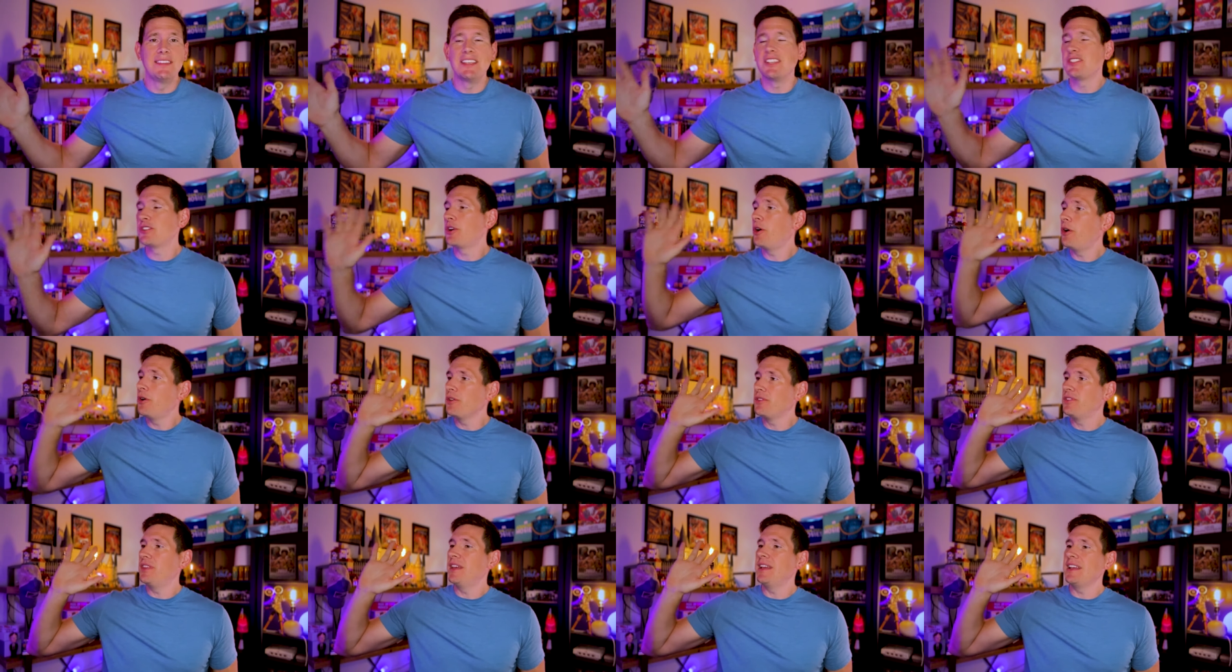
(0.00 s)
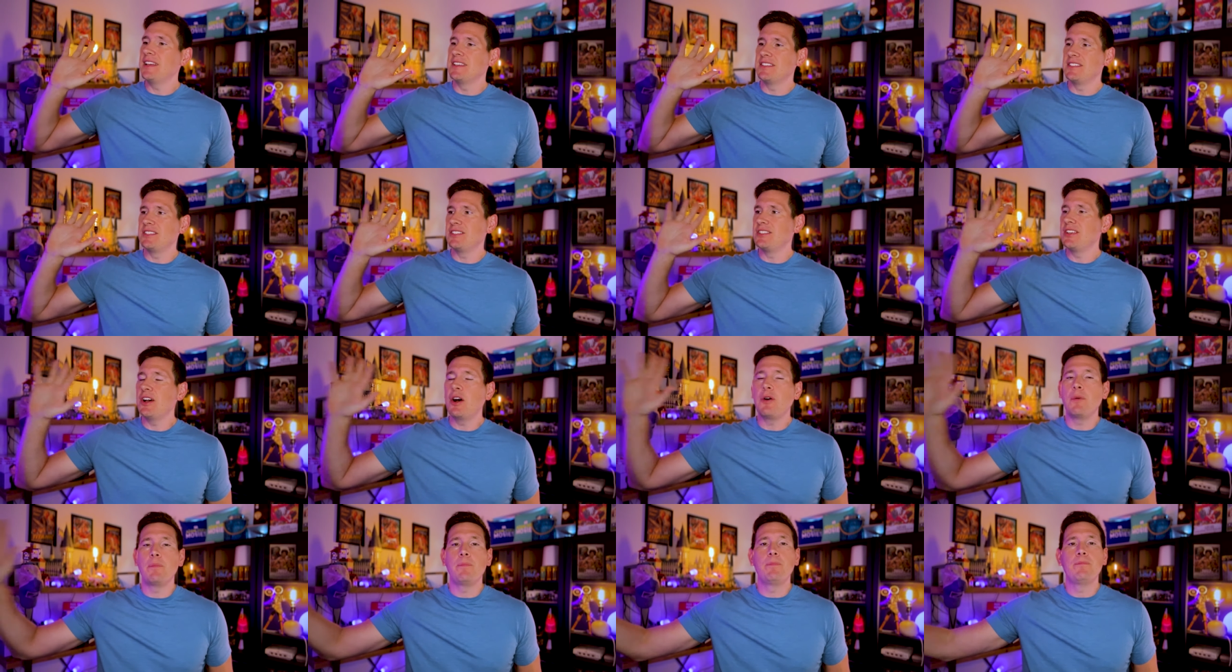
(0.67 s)
This whole thing is
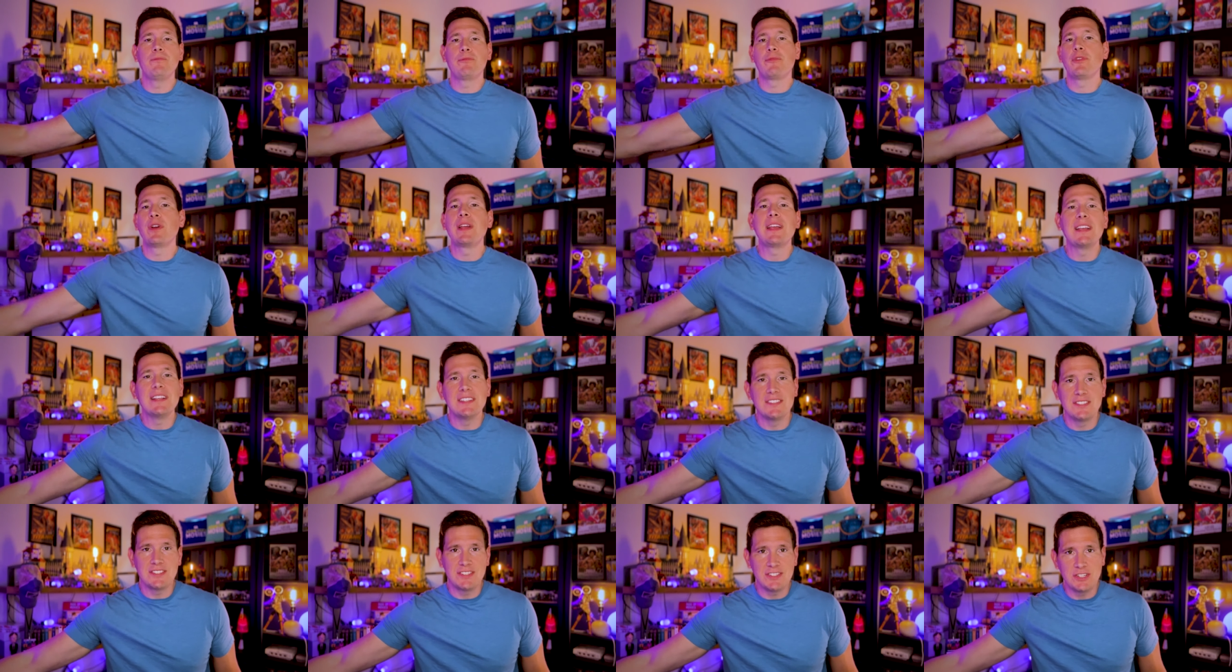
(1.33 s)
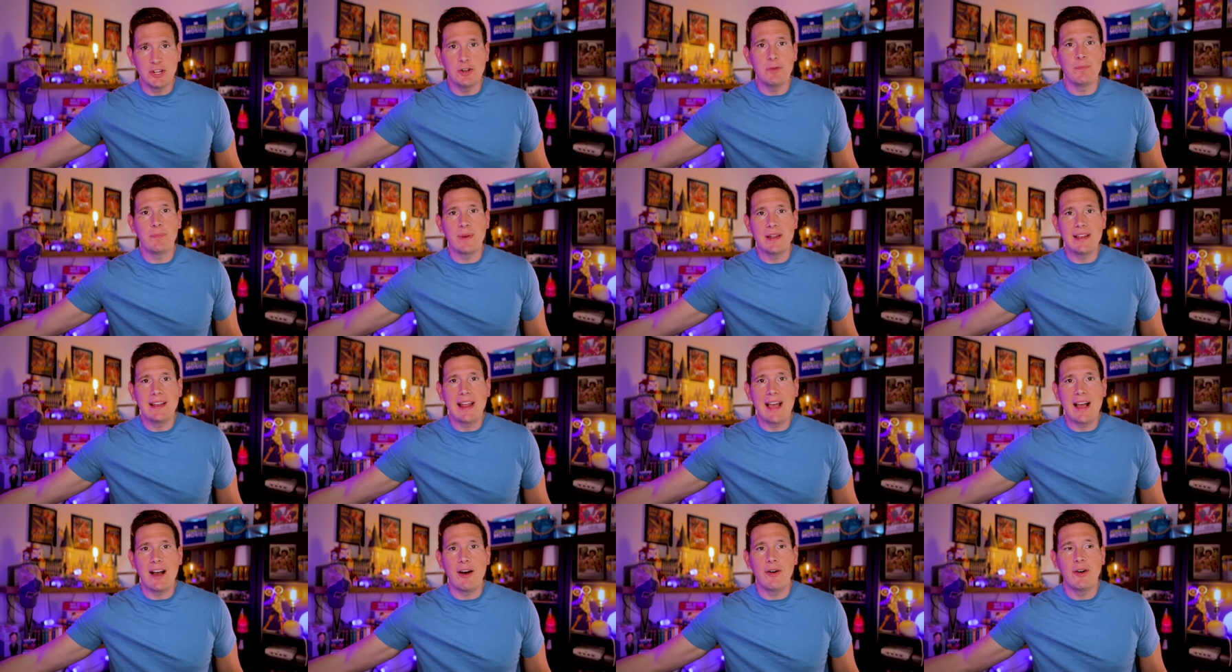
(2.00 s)
so freaking stupid
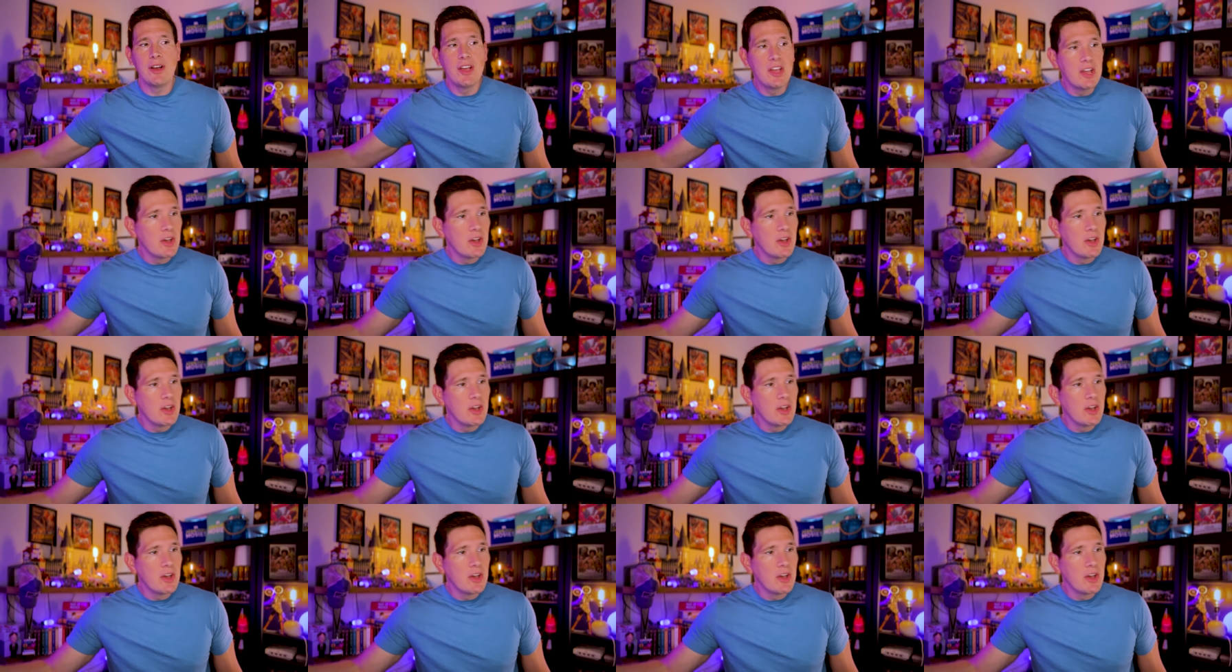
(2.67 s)
now.